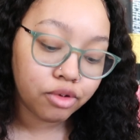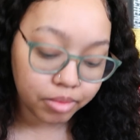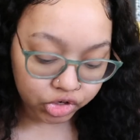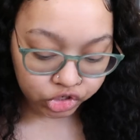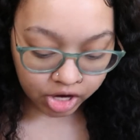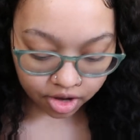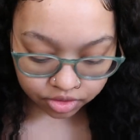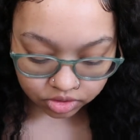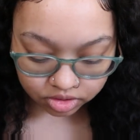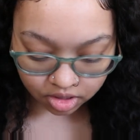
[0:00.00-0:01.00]
from
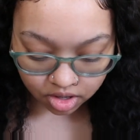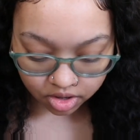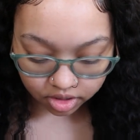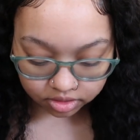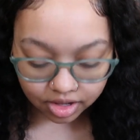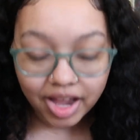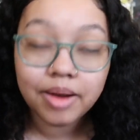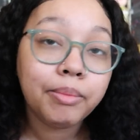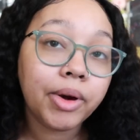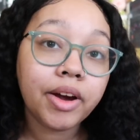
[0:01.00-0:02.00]
Michelle's
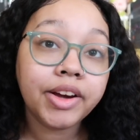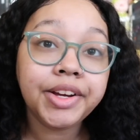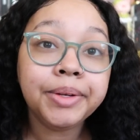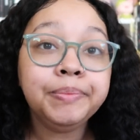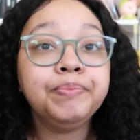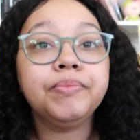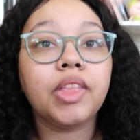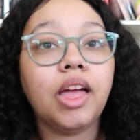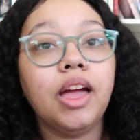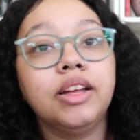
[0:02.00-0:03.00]
library.
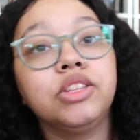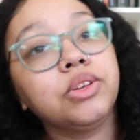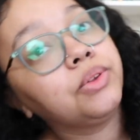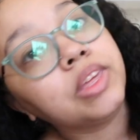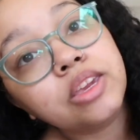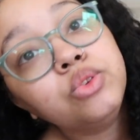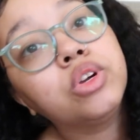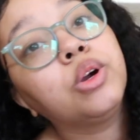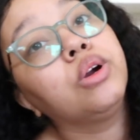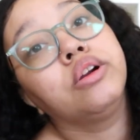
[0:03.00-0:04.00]
And so thank you
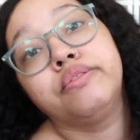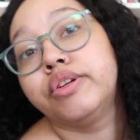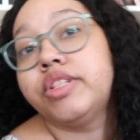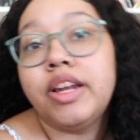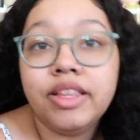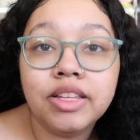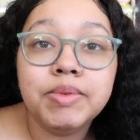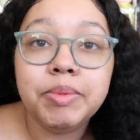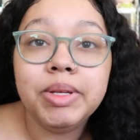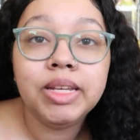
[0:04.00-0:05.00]
to her for sending them
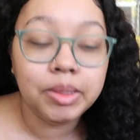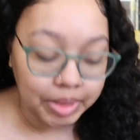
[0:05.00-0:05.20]
to me